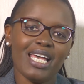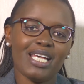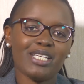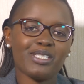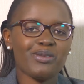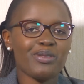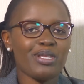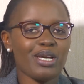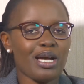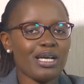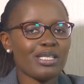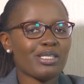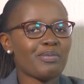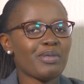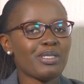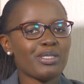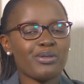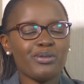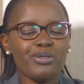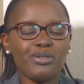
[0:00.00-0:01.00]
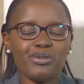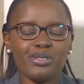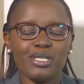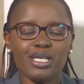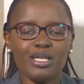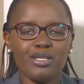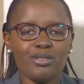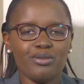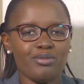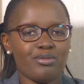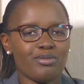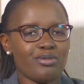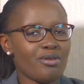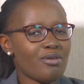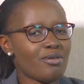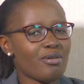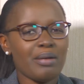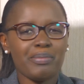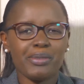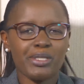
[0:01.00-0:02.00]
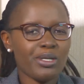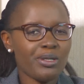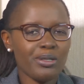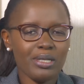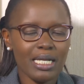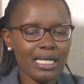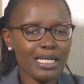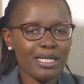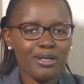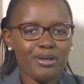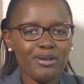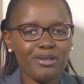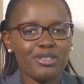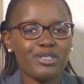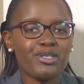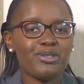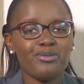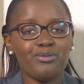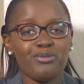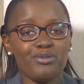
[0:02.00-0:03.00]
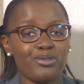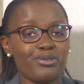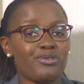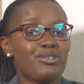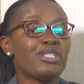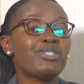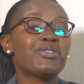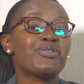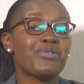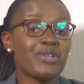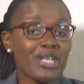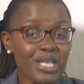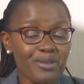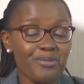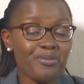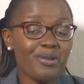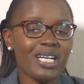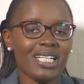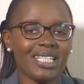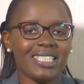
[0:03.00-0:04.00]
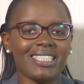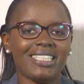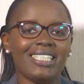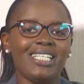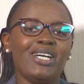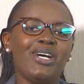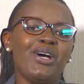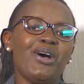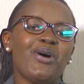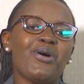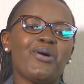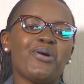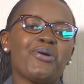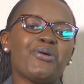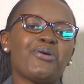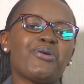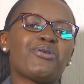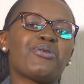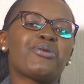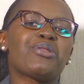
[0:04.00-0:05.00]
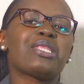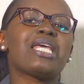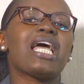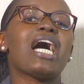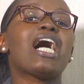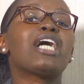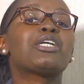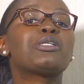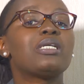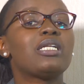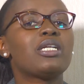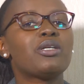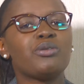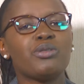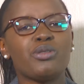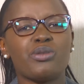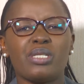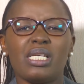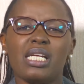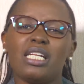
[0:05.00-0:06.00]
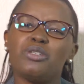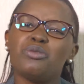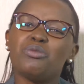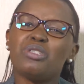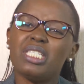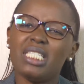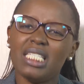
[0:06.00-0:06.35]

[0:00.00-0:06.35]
And so the customer is going to tell you, no, absolutely not. You did really well. Or they're actually going to tell you,